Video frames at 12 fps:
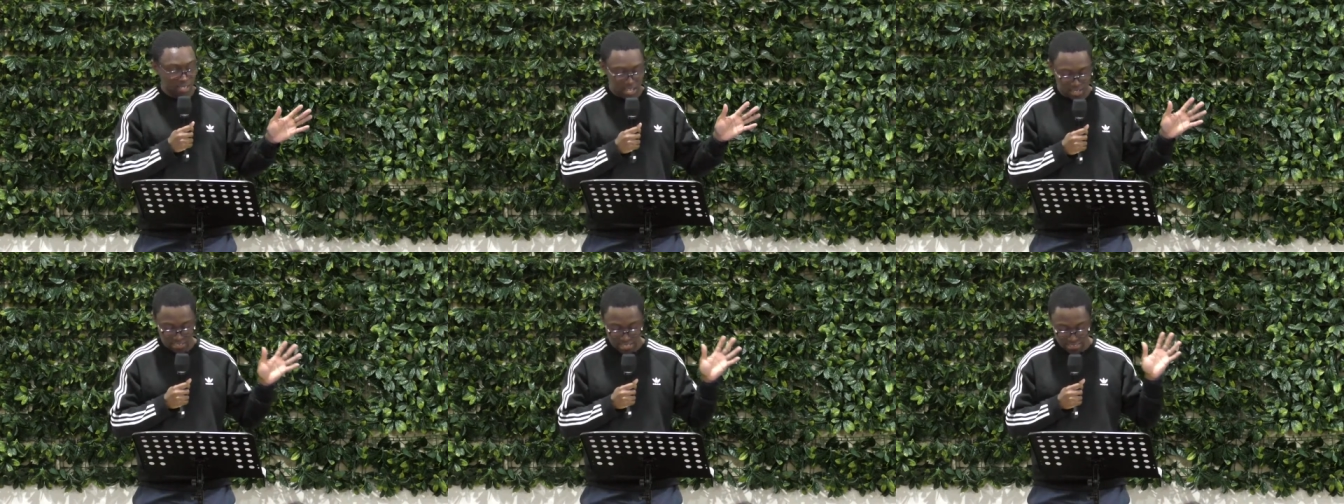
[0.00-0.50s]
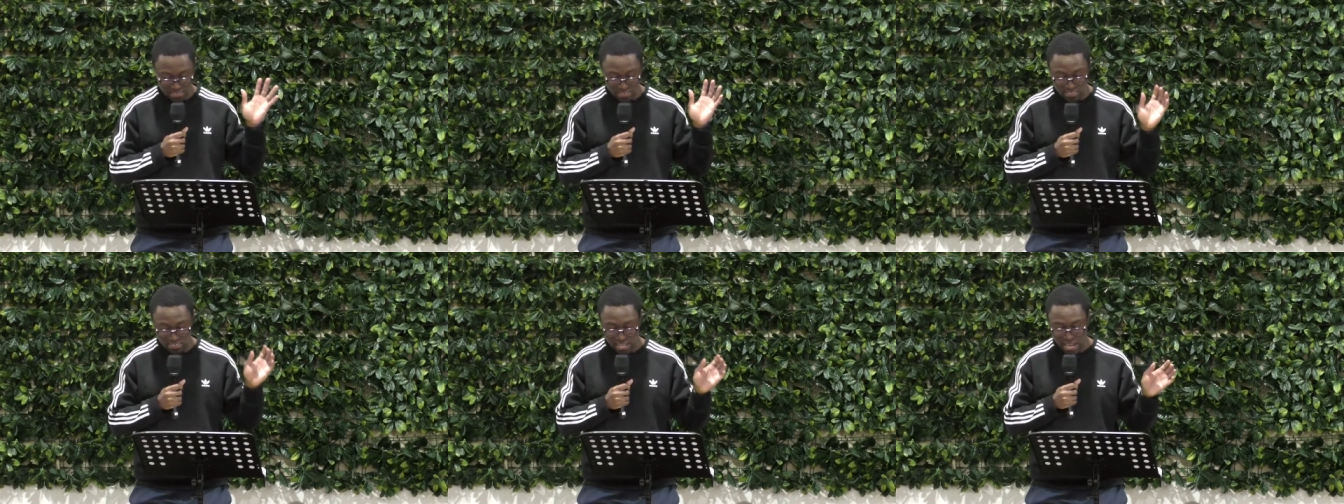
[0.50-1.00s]
Uh, so that's the
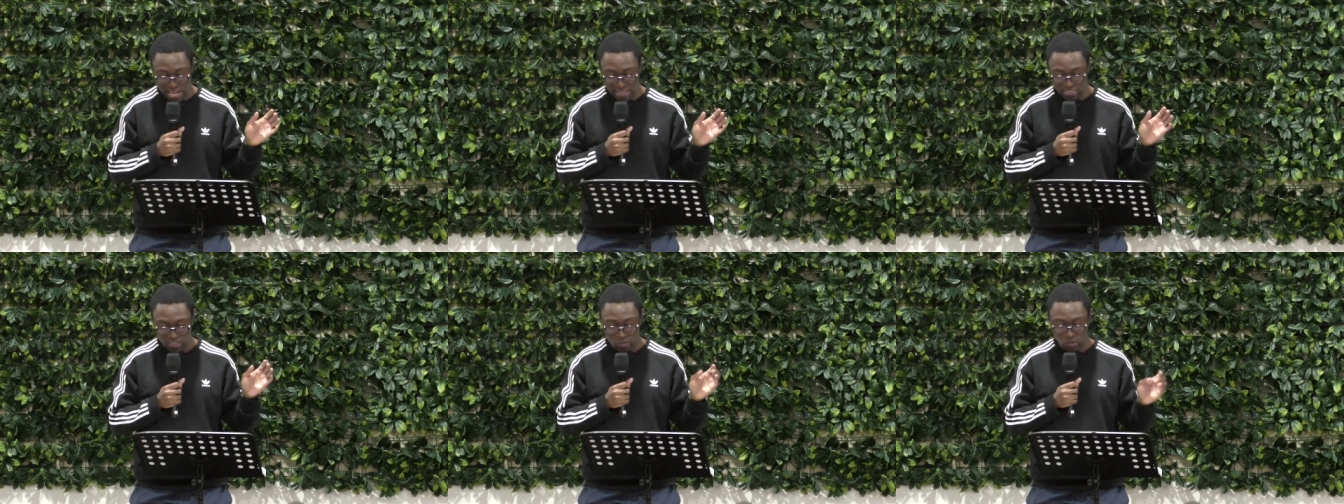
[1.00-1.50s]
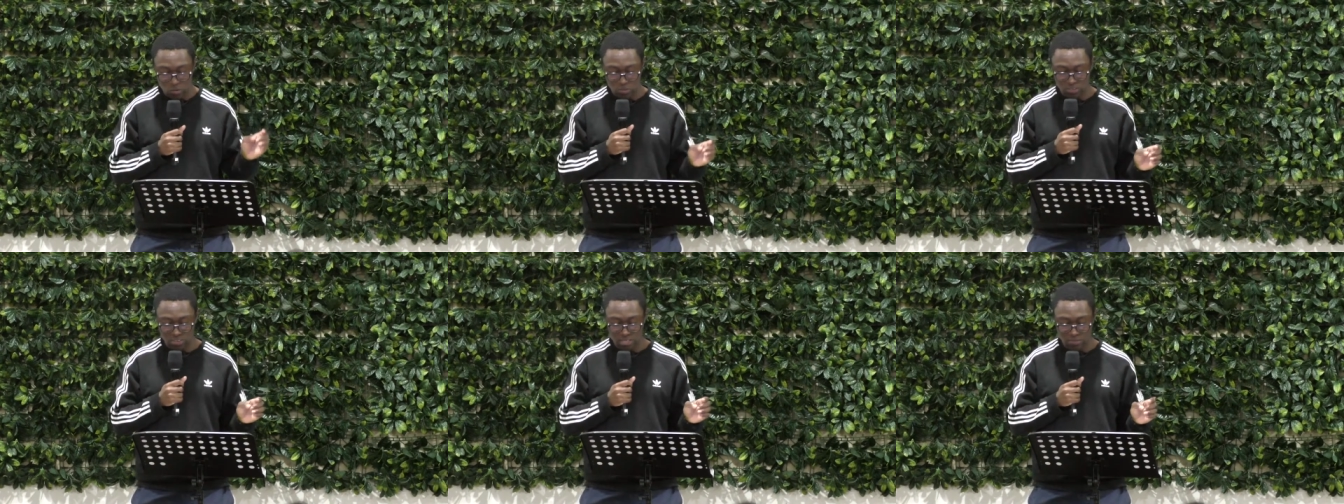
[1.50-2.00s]
desire to
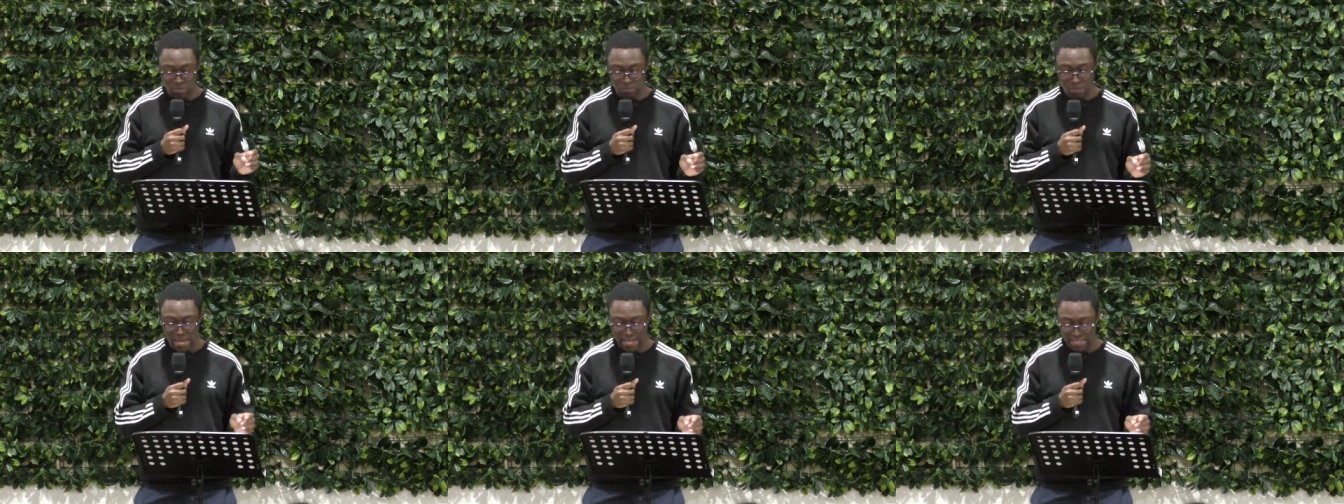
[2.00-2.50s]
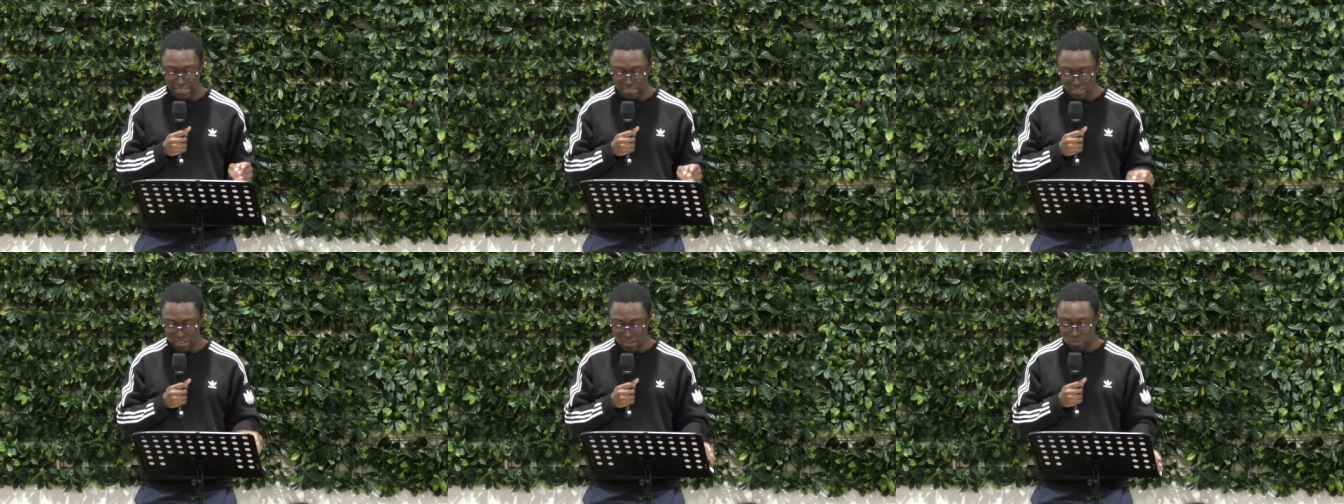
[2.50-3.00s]
cause someone
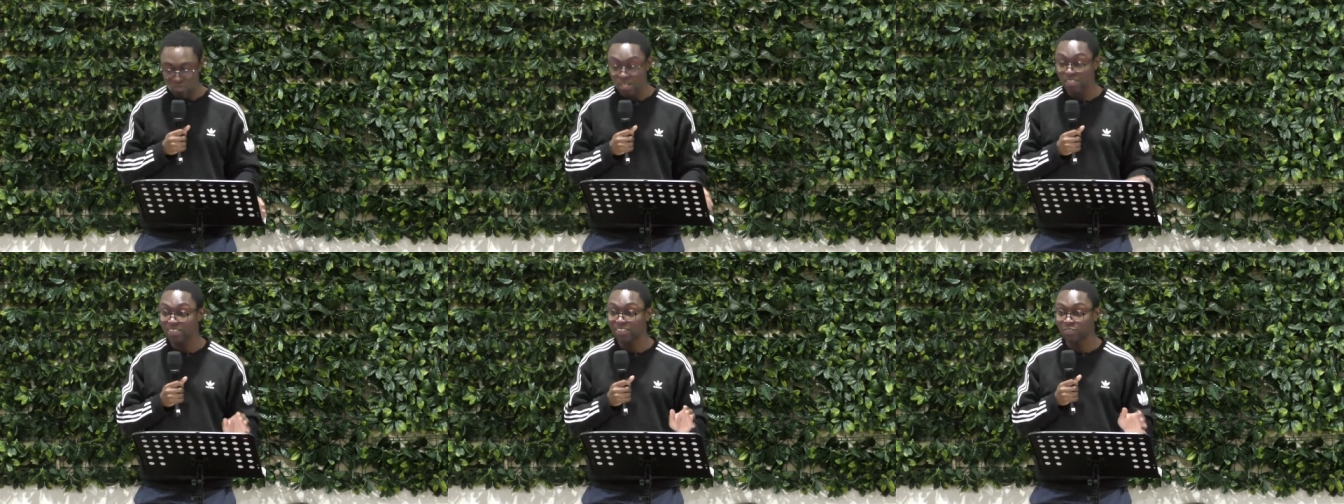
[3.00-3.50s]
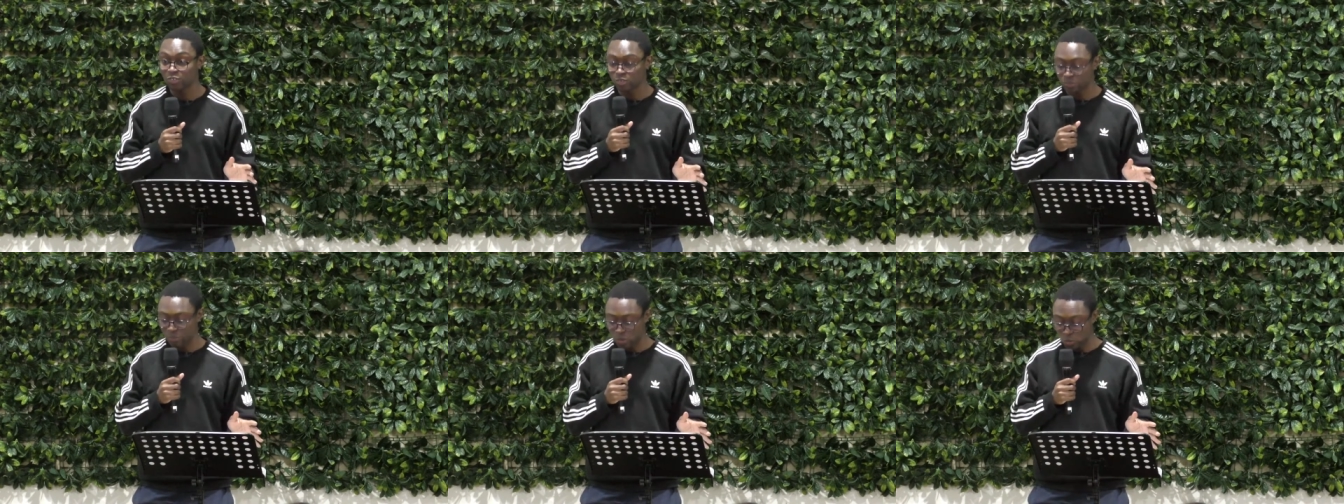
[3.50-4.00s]
pain rather than do
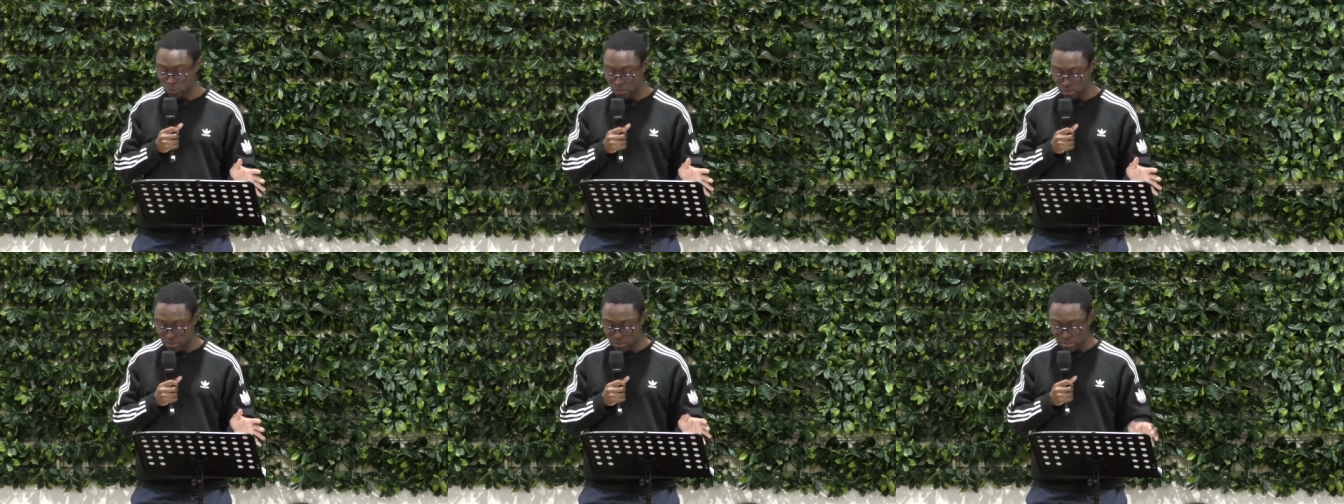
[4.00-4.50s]
them good.